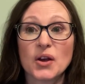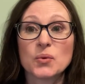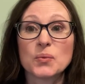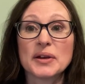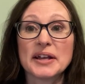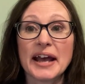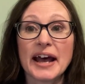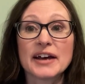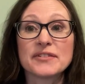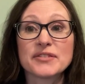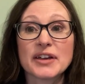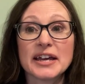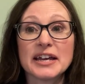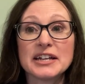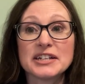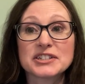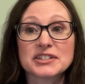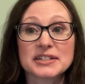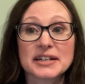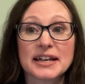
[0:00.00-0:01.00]
We have
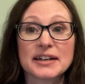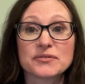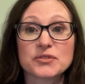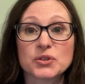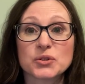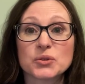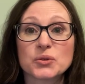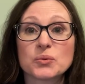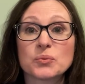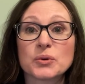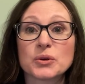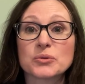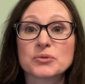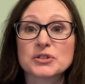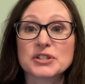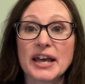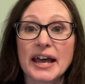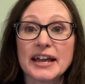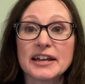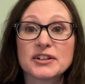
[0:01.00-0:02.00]
each level will
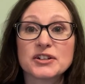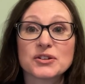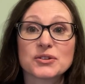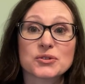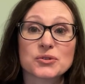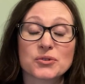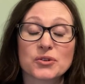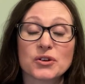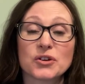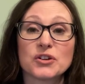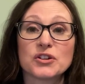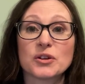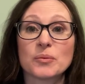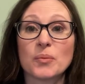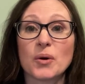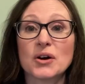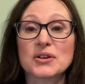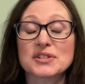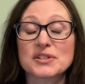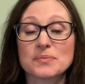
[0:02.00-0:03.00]
take you through the
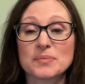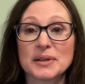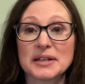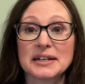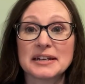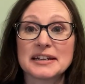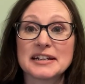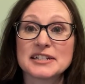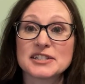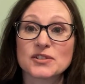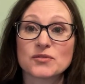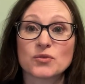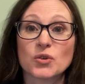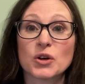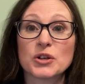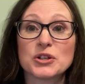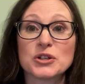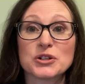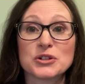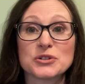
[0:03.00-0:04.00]
possibilities of
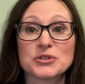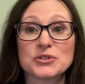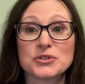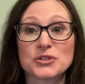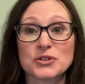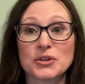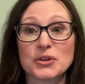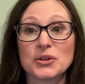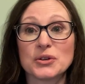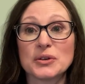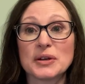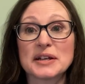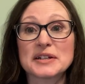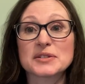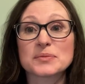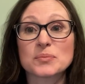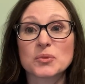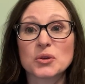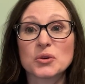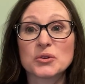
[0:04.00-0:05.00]
what you can do,
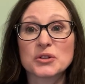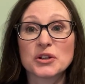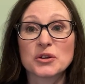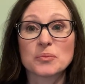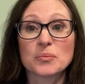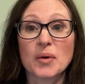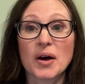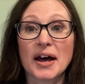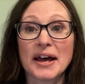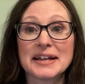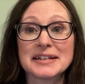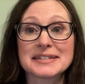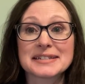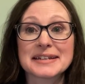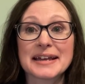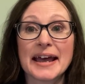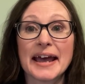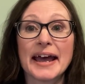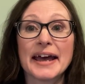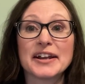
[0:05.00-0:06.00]
explore your mind
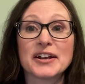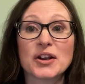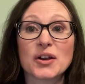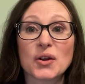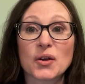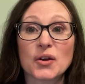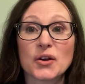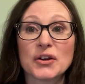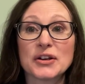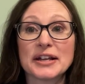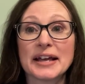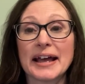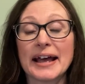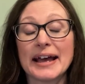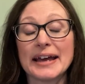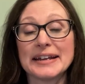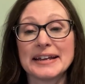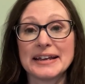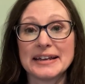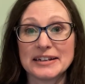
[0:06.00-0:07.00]
and learn
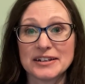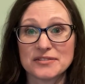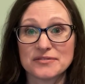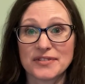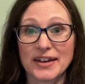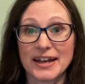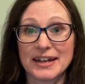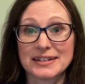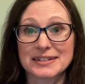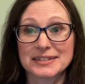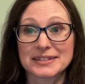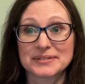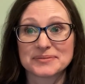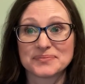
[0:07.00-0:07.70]
and innovate.